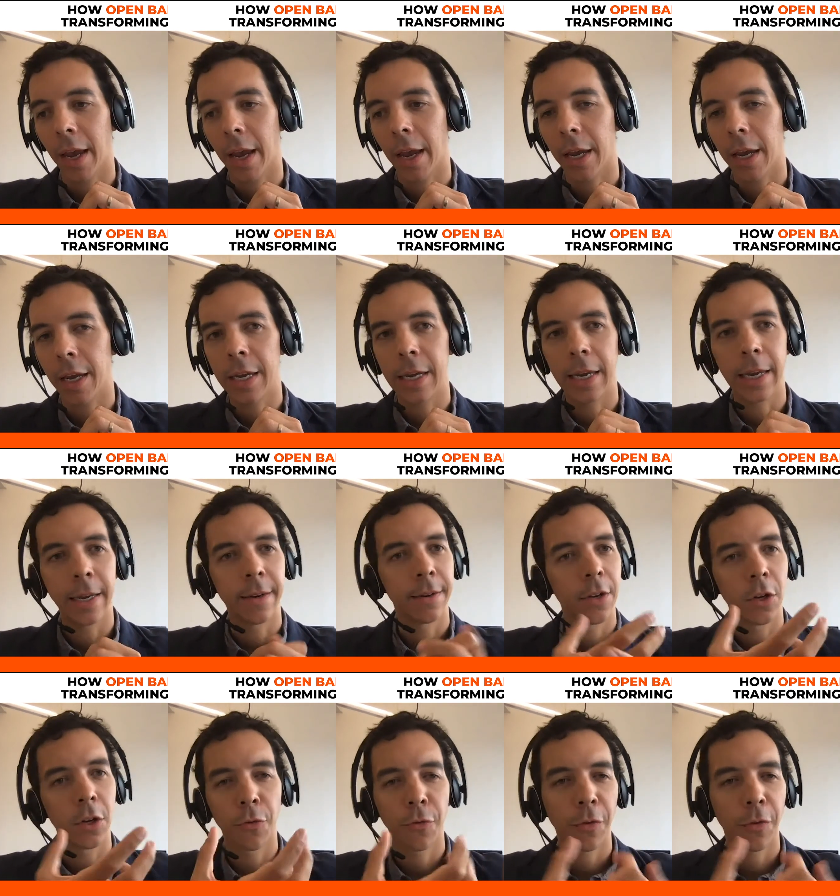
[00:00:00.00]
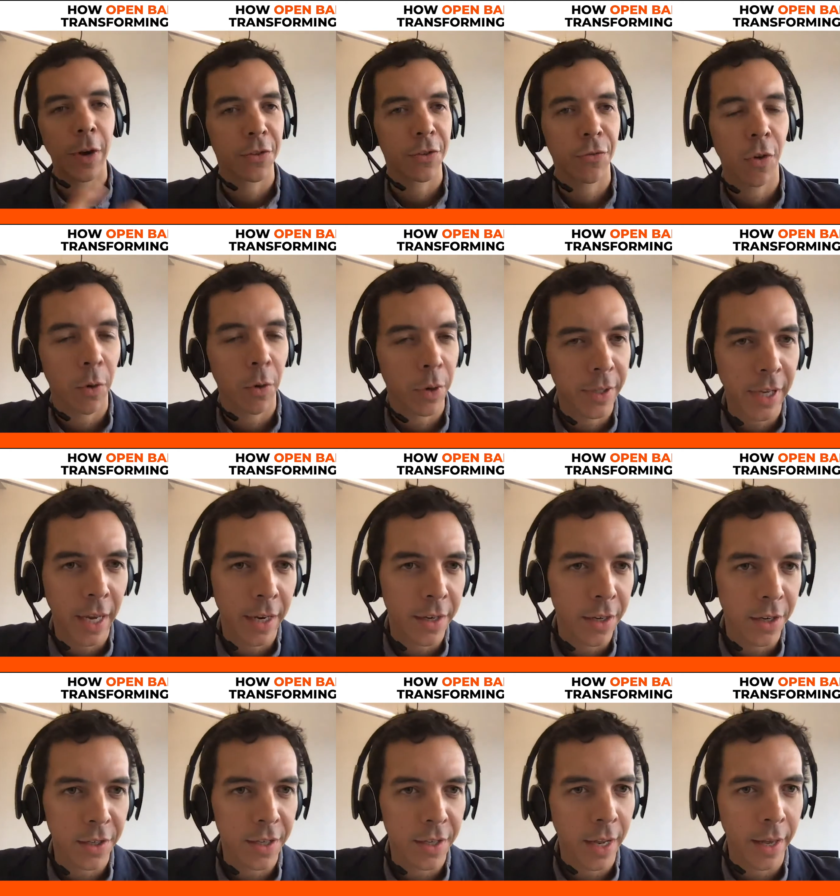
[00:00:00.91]
You fast forward 10
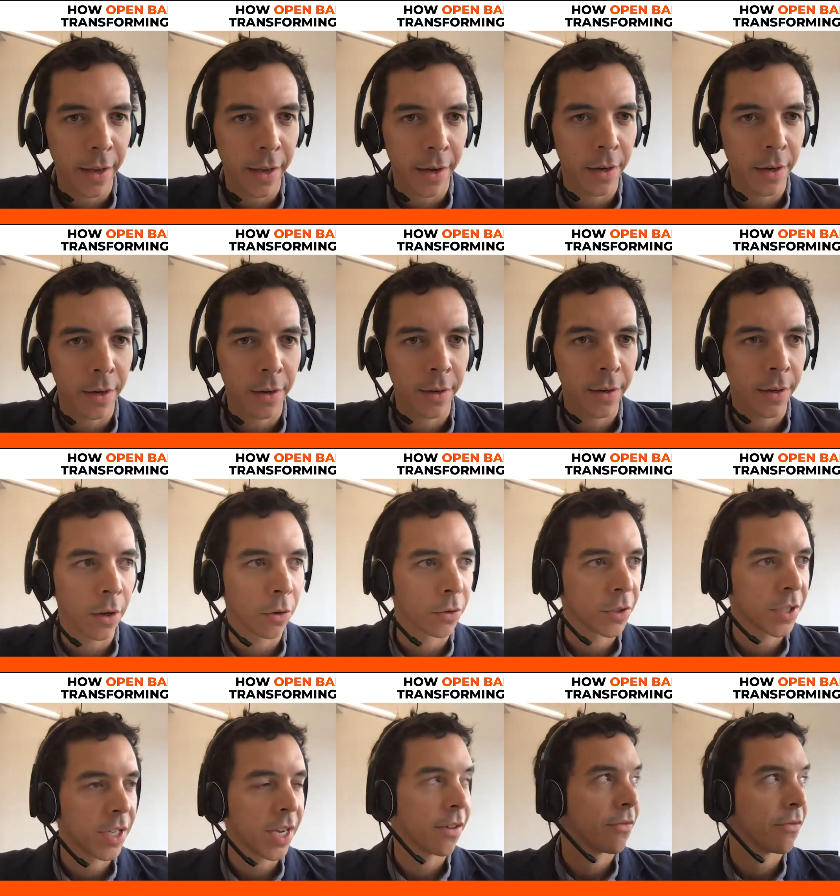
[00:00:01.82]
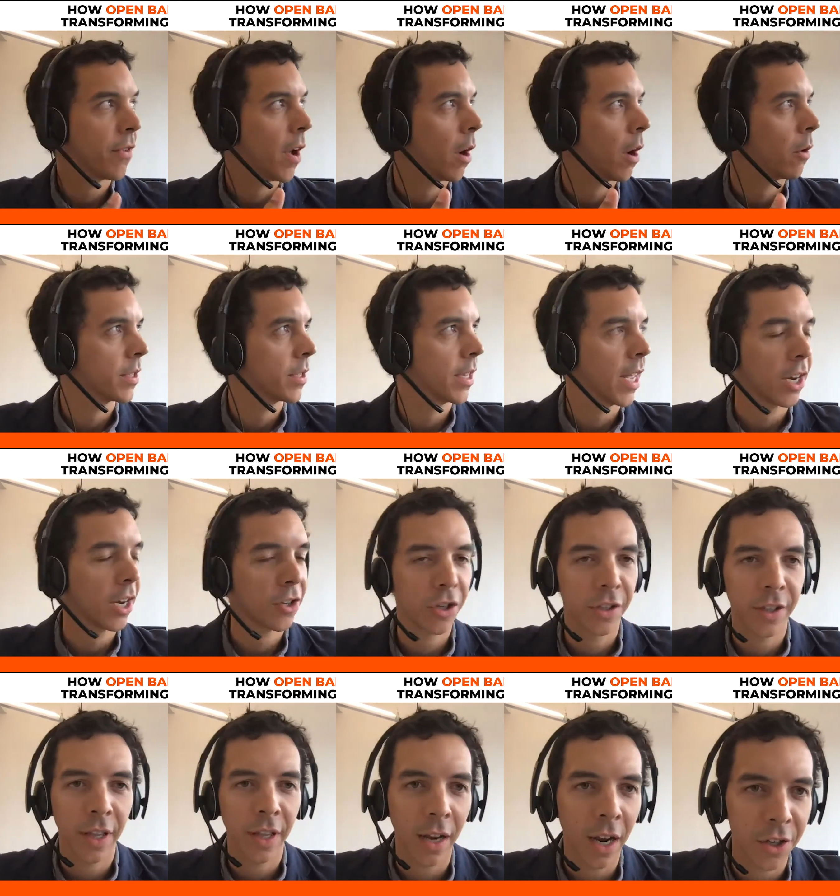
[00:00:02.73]
years later, TfL is
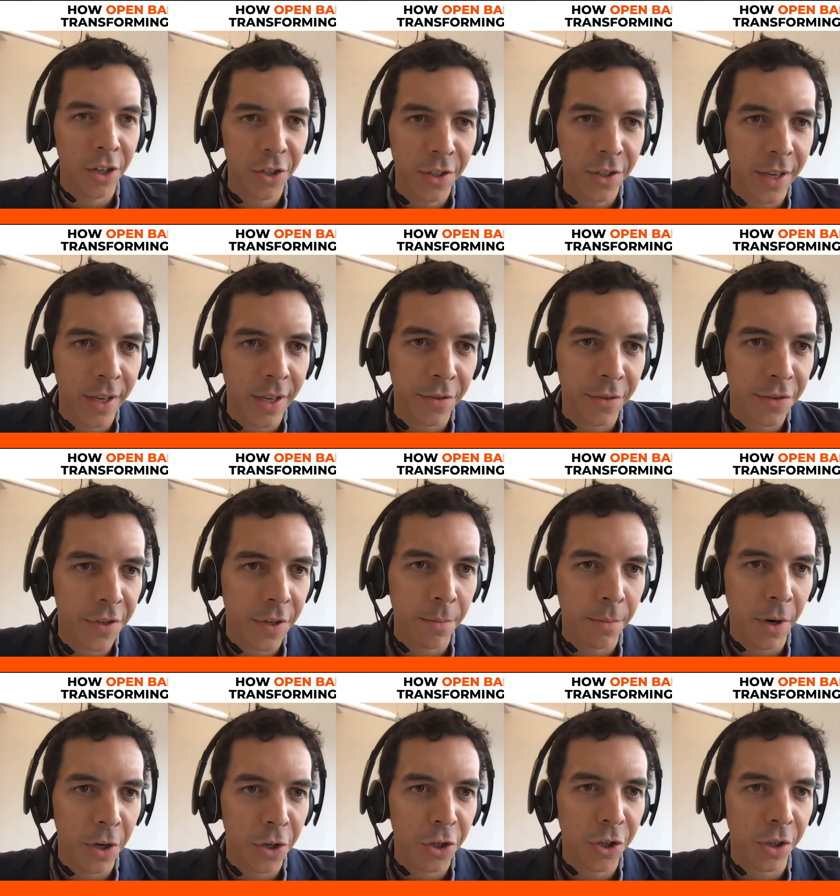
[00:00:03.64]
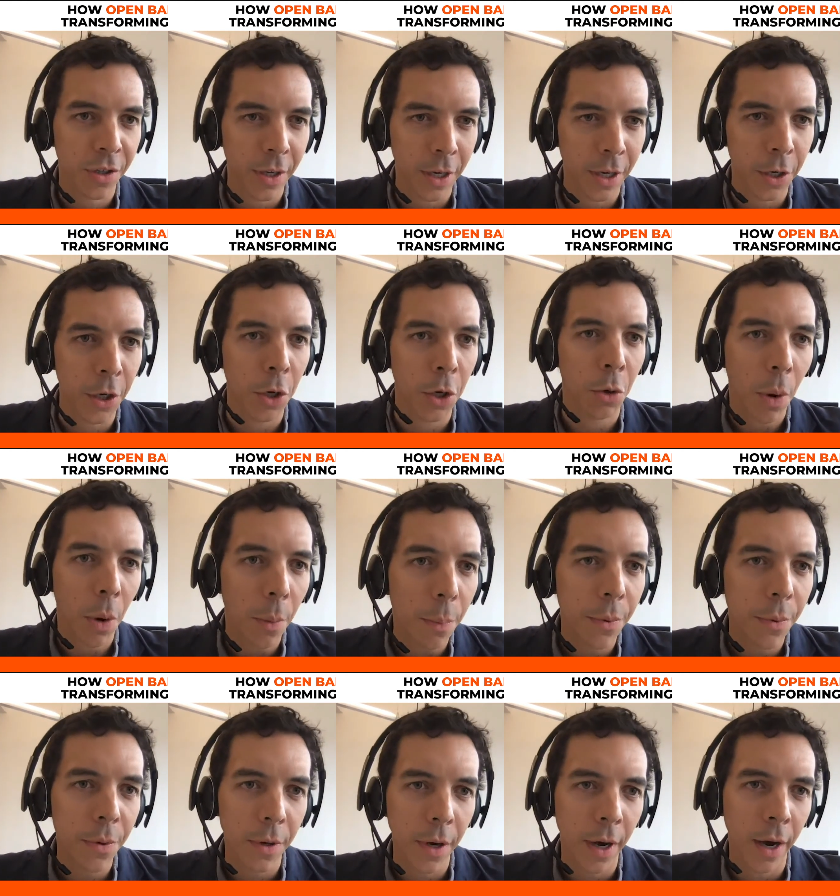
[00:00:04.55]
actually the largest NFC merchant in Europe,
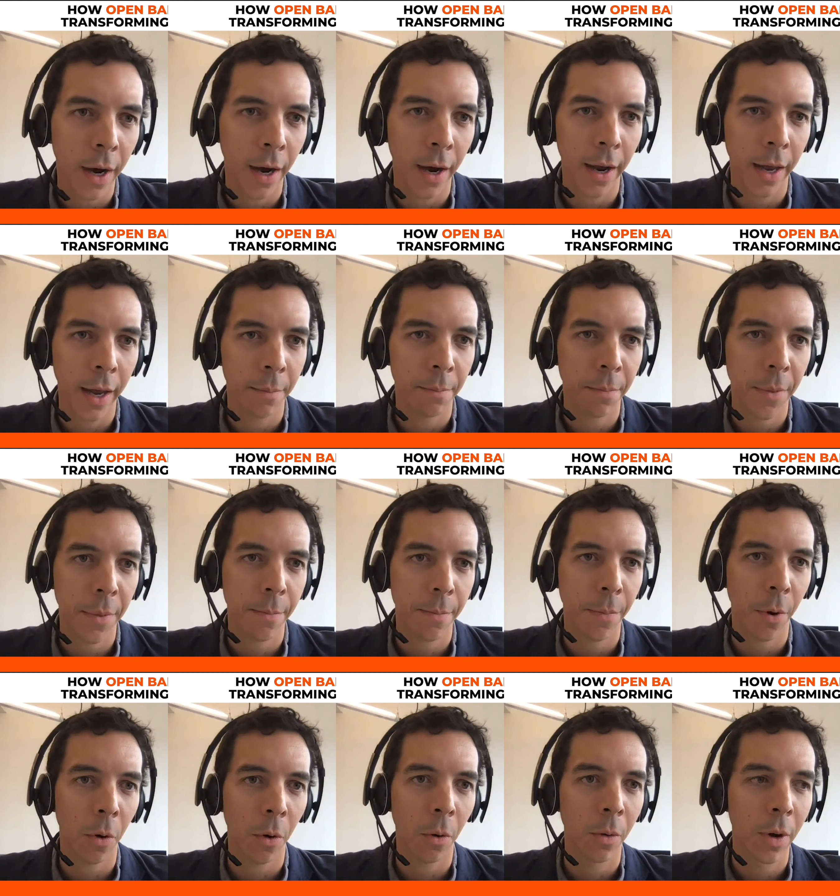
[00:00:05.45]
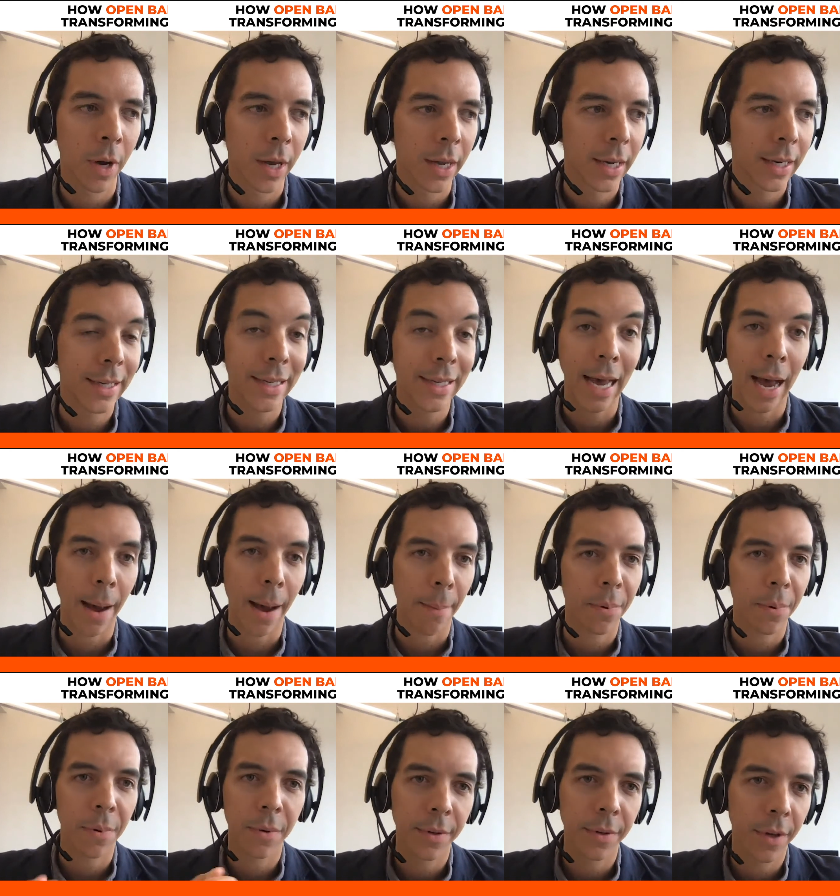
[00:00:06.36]
and people
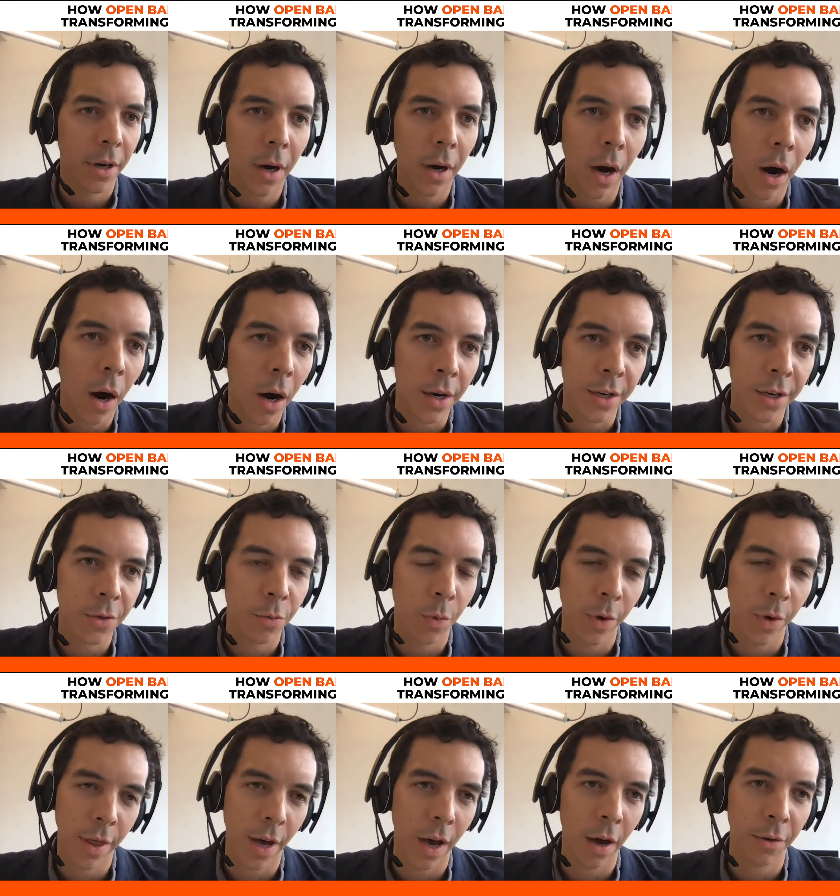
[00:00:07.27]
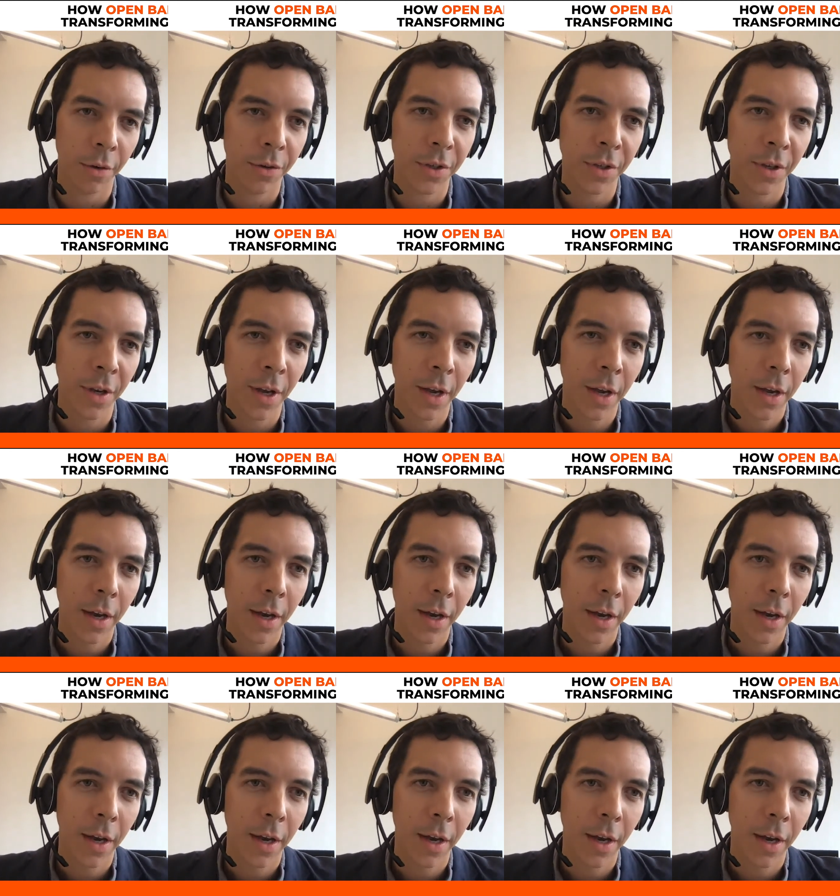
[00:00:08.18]
tap their cards without